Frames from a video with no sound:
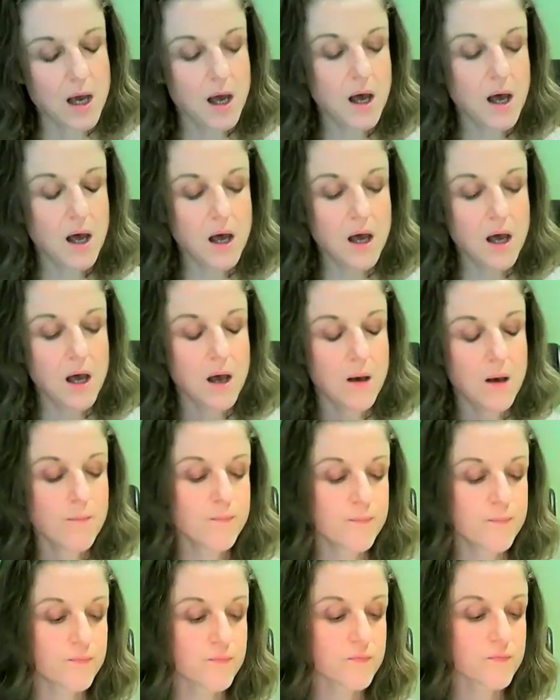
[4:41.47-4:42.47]

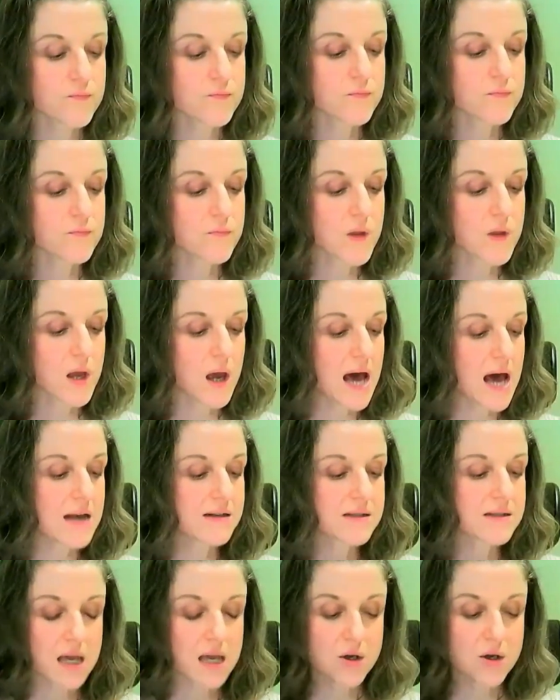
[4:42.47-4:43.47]
Um,
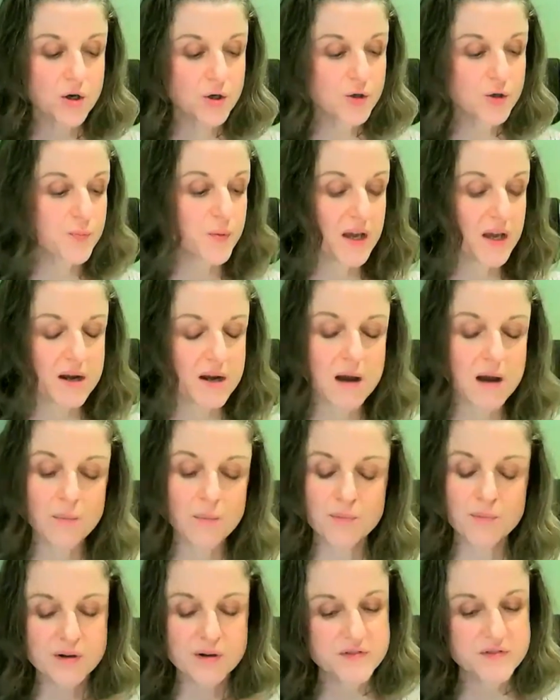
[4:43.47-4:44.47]
and there could be a
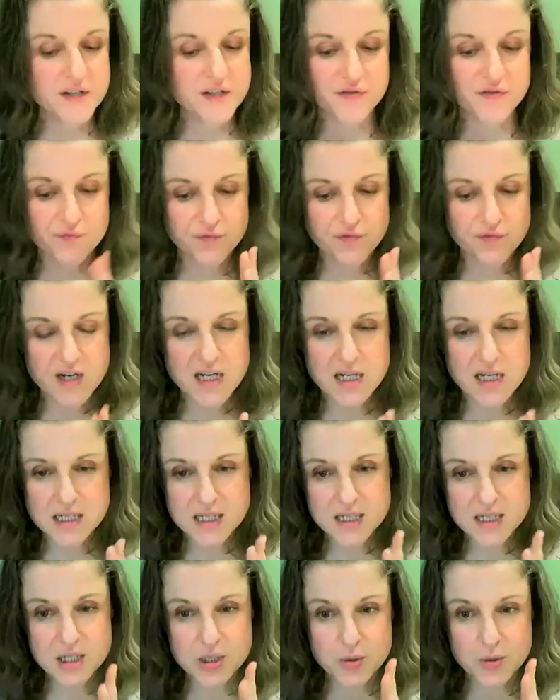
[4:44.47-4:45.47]
number of different
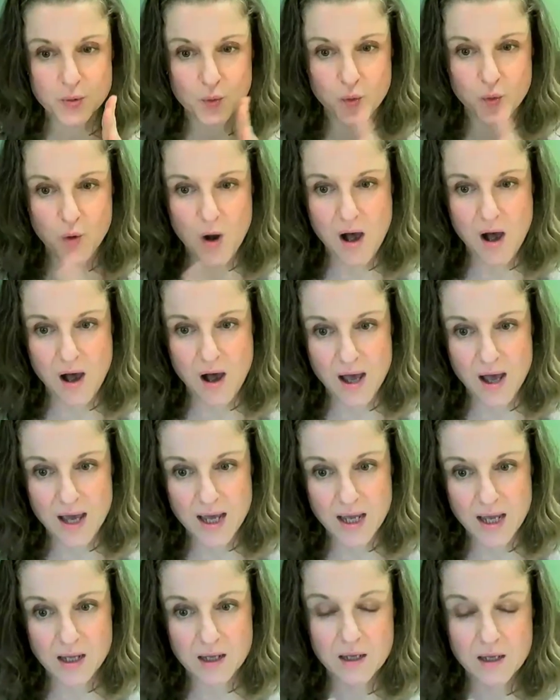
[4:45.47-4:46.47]
reasons
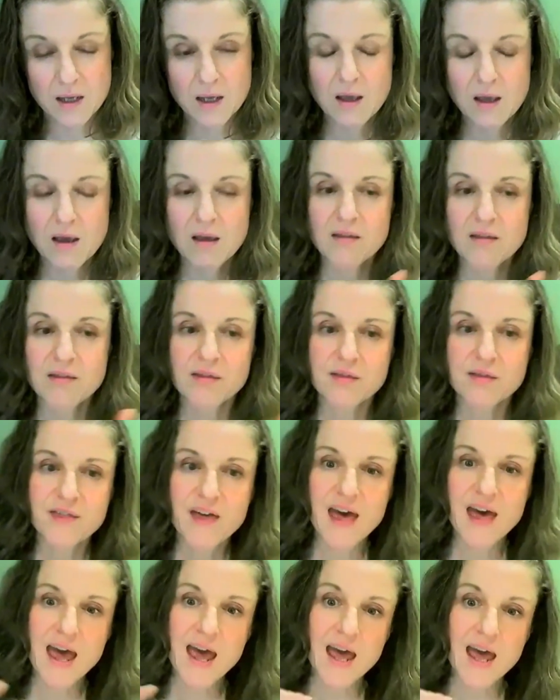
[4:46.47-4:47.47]
why
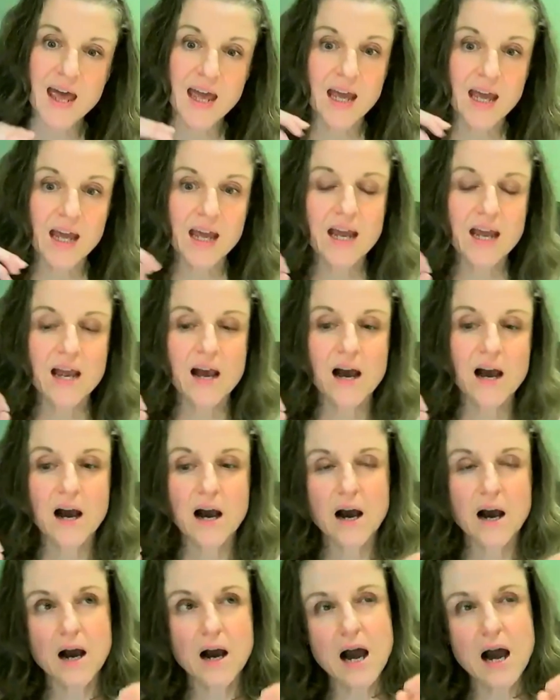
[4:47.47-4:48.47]
they
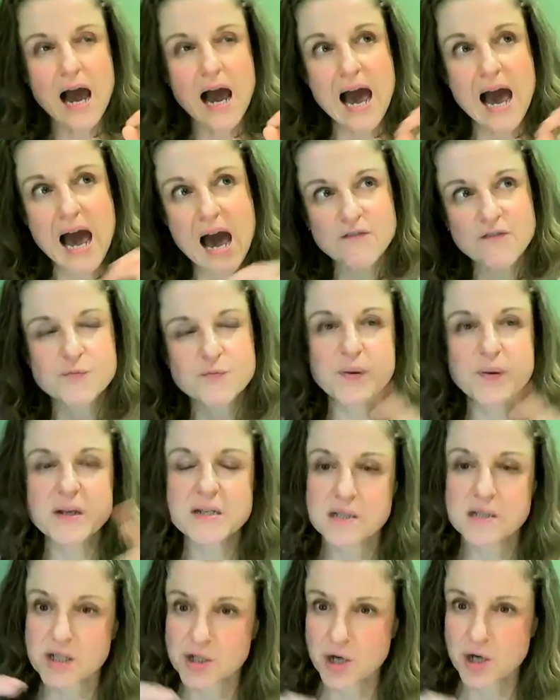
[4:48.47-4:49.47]
have
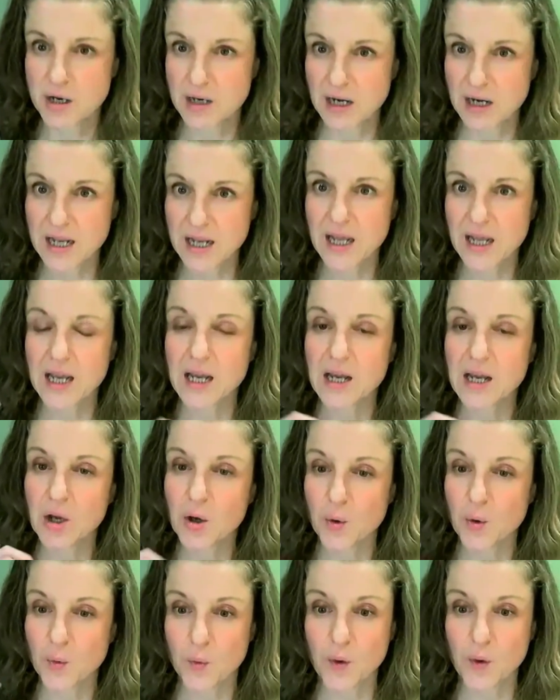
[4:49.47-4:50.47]
been
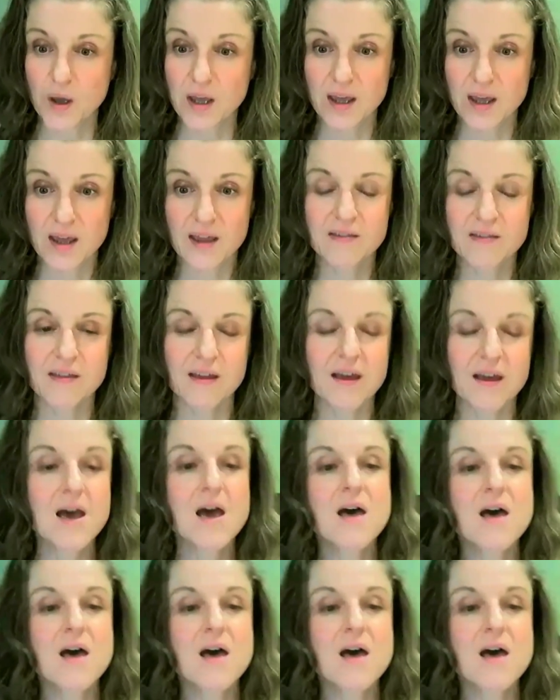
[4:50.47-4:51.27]
struggling with